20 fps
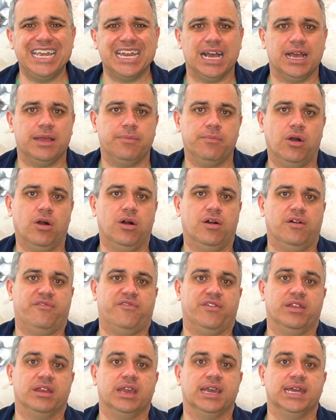time
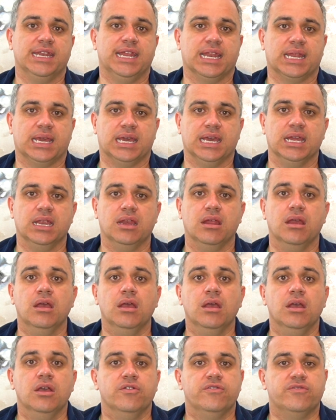off in Connecticut.
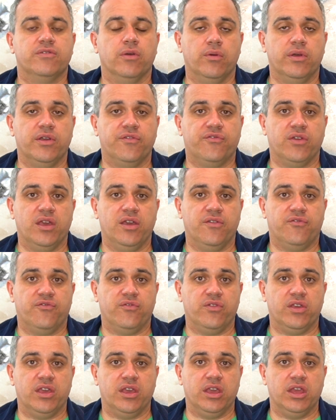So if
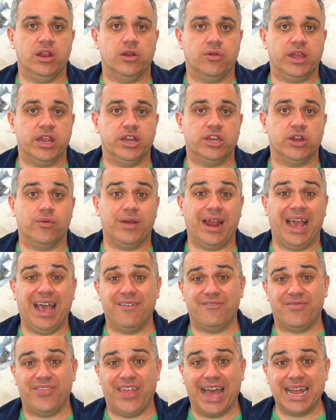you don't
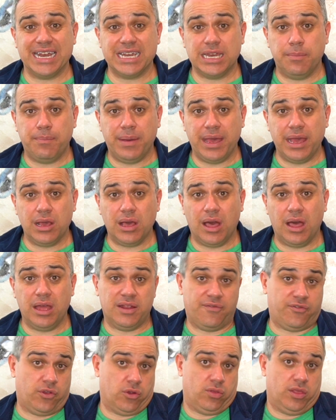have that to bank
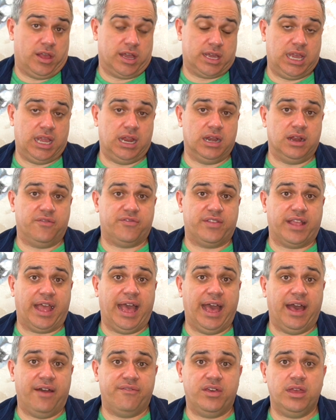on, if you're lucky enough to
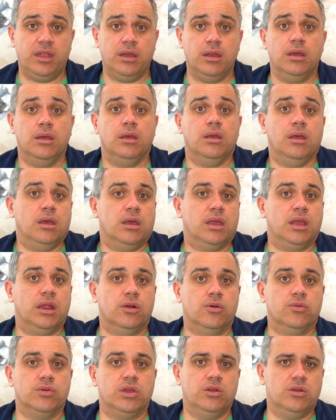have it, you
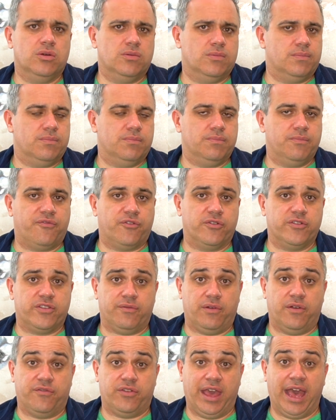don't. First
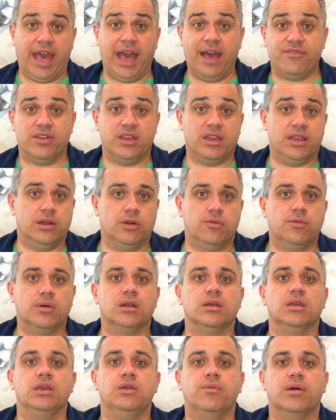of all, if you have it,
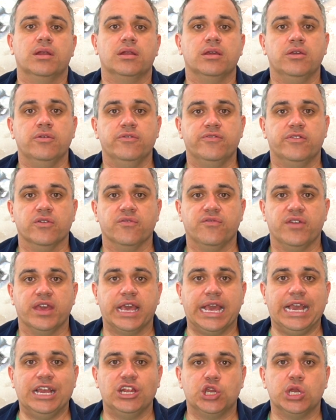you want to use your
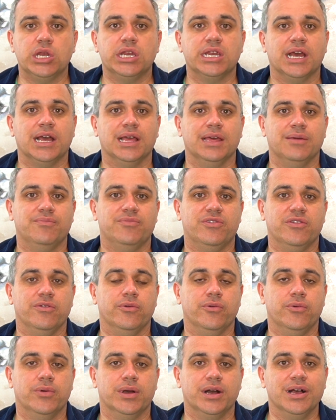vacation time to